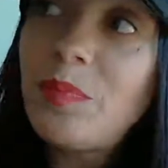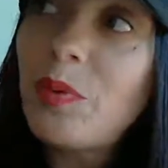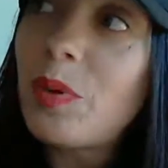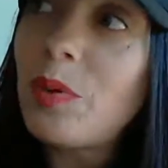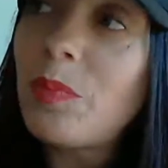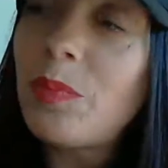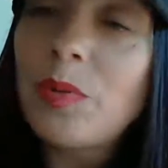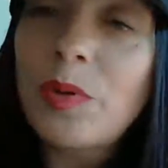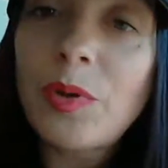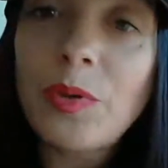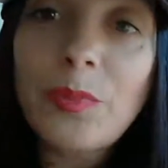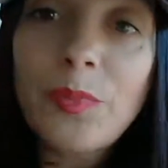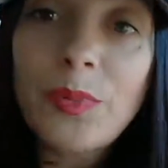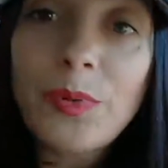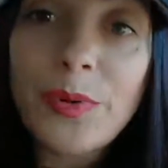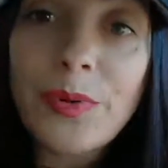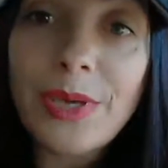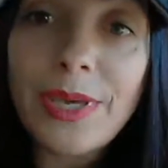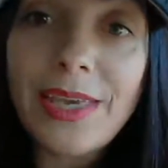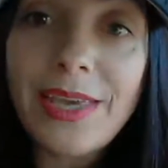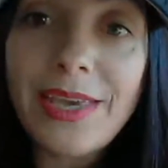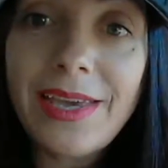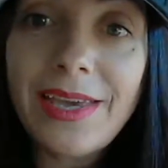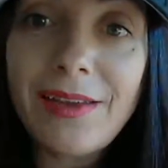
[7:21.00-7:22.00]

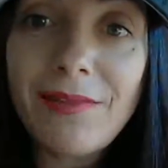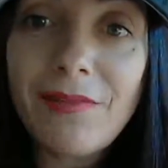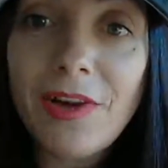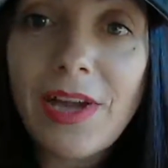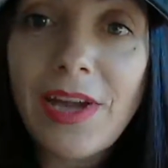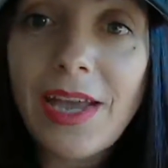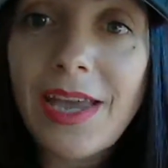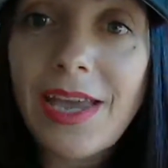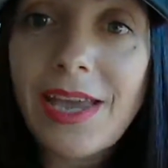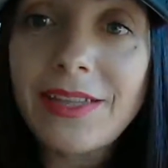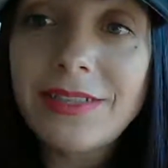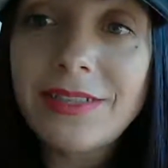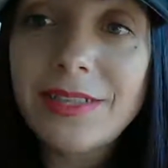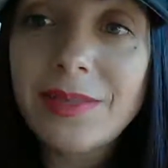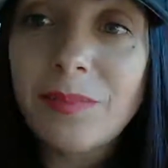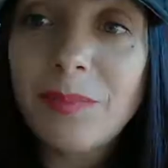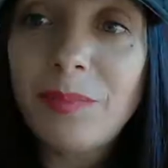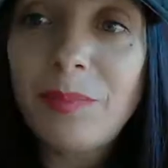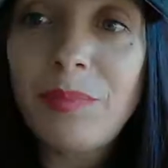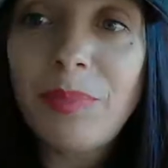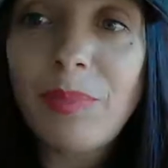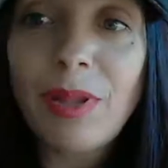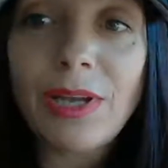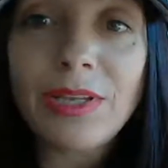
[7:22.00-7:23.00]
boy, have I had some
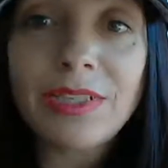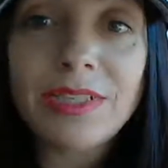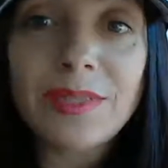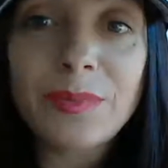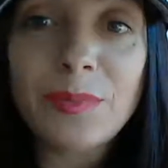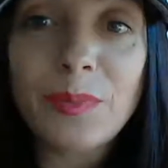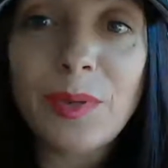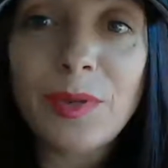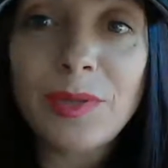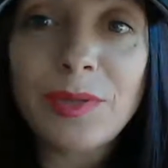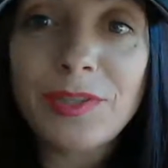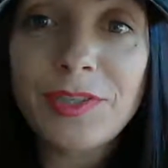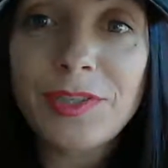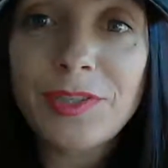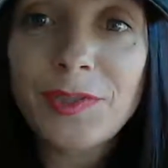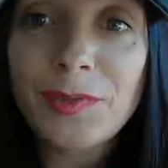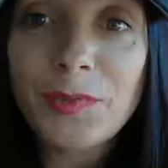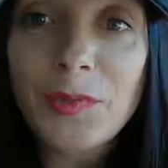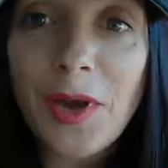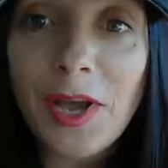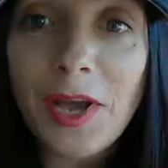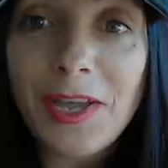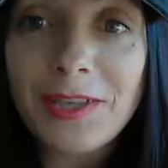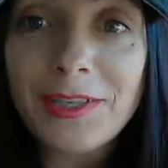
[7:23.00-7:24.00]
blind spots
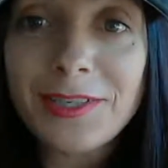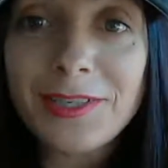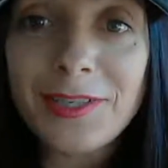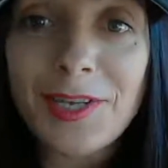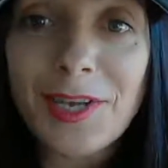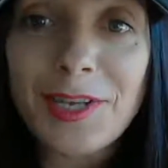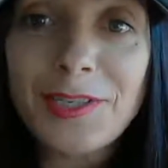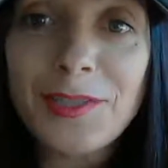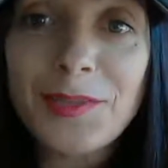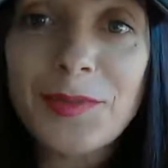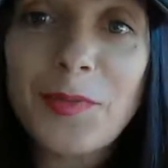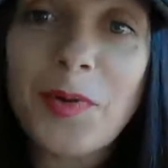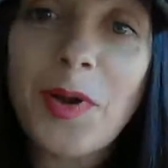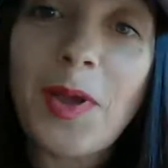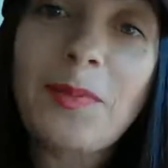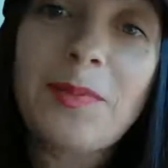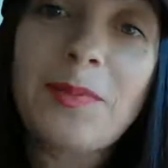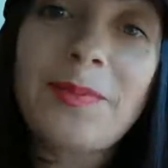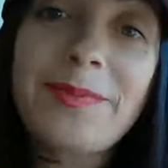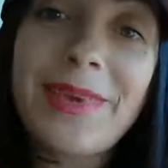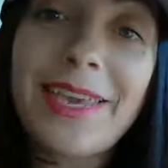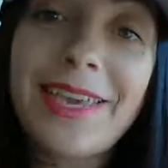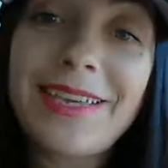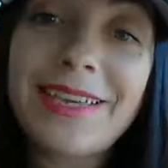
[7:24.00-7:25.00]

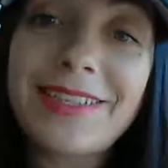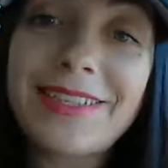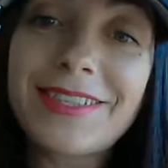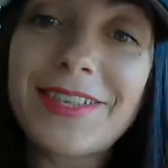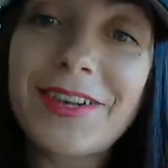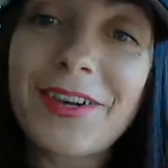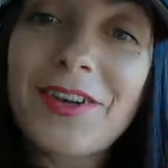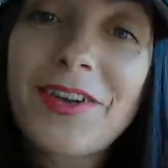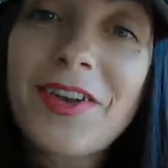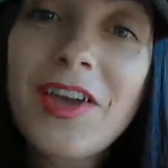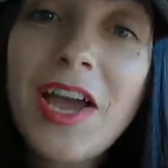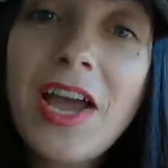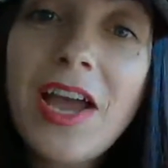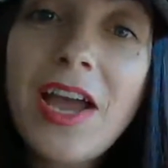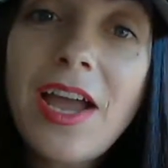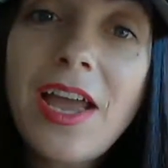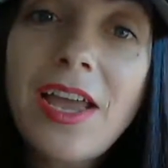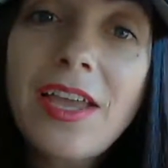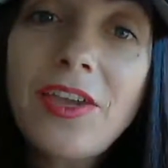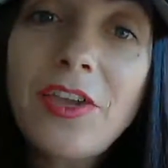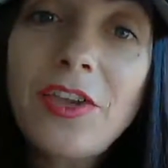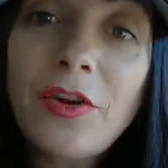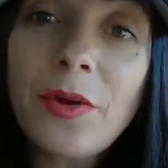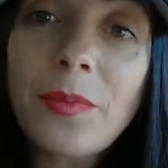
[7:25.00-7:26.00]
sideswipe me. So,
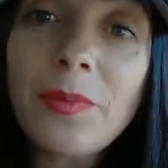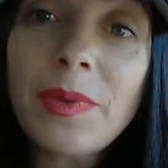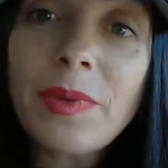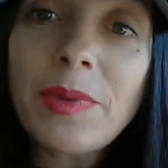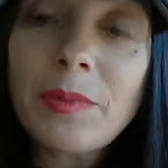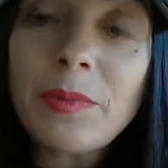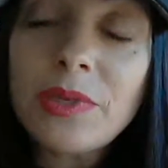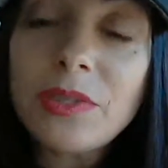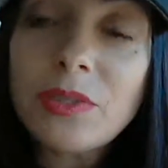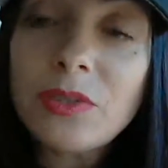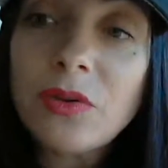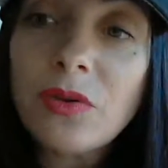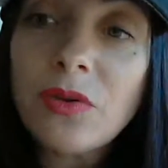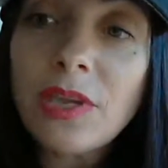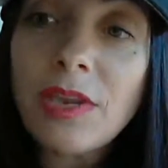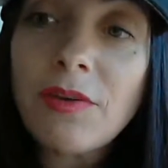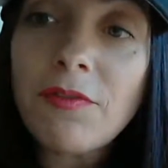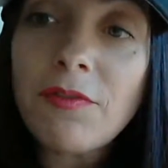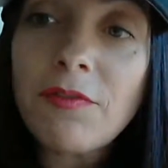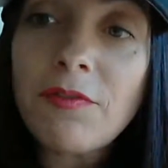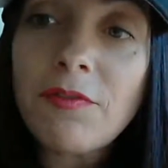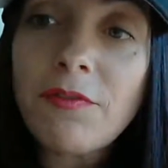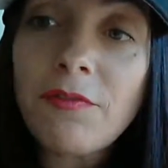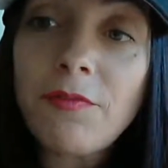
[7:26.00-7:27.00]
I'm going to be
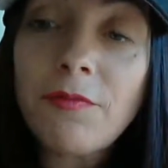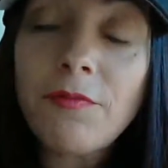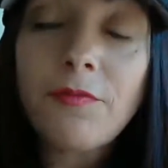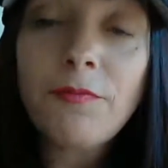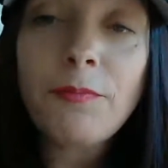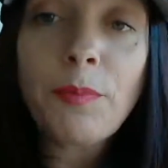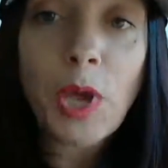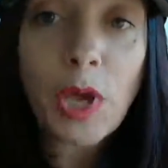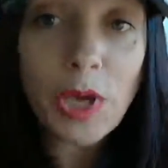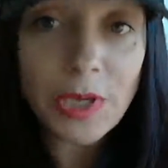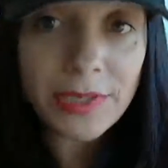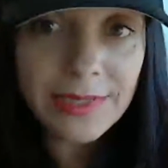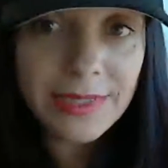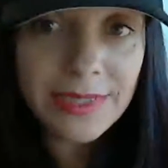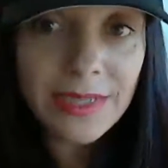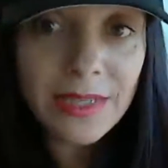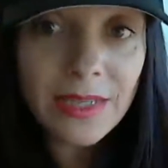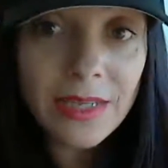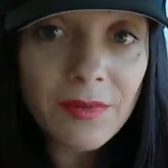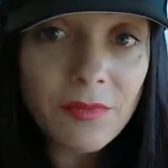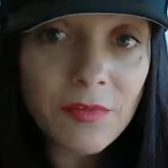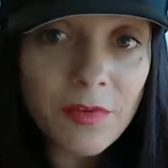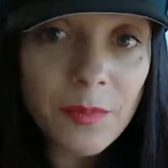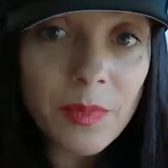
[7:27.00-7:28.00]
talking
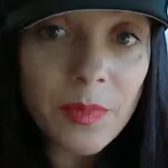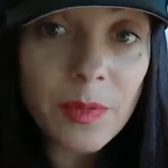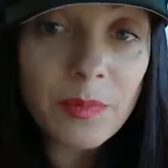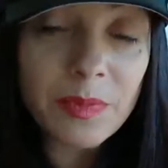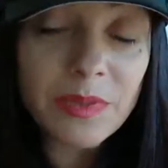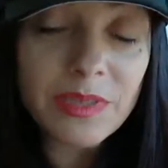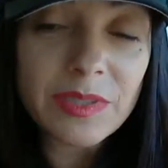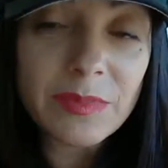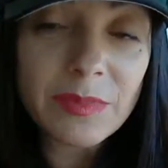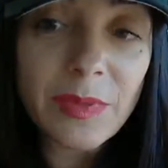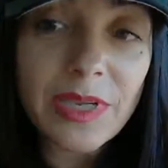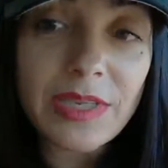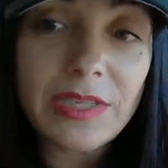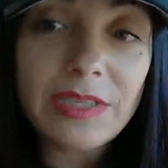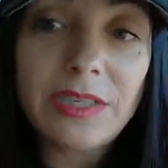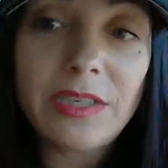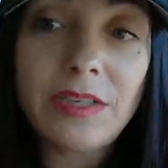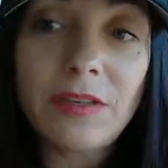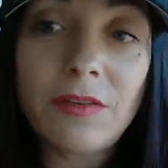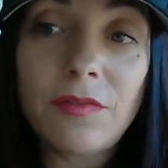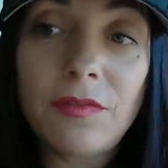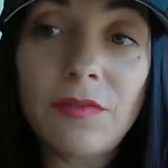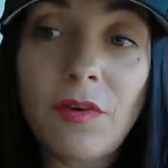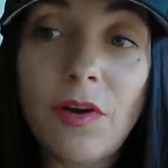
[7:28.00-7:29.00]
personally from the
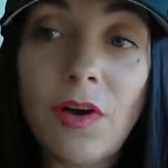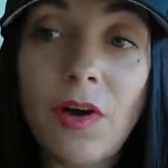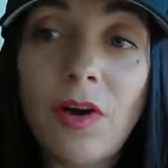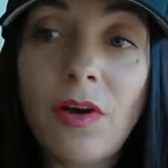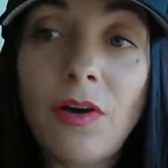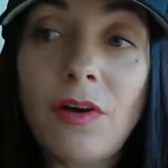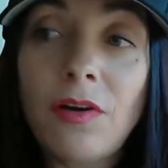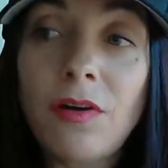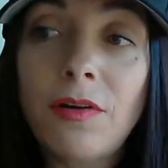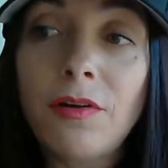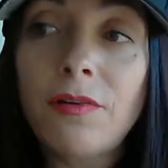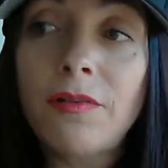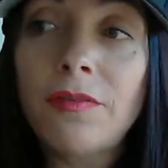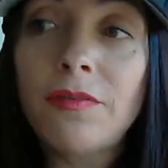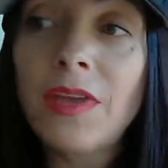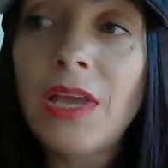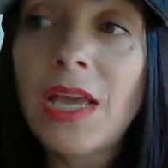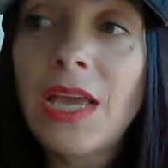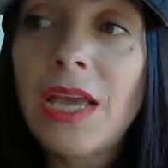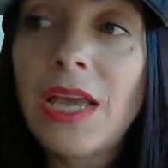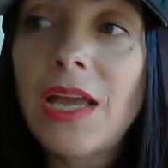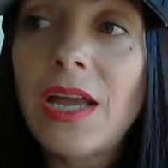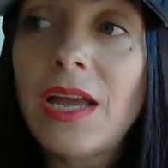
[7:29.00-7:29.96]
perspective of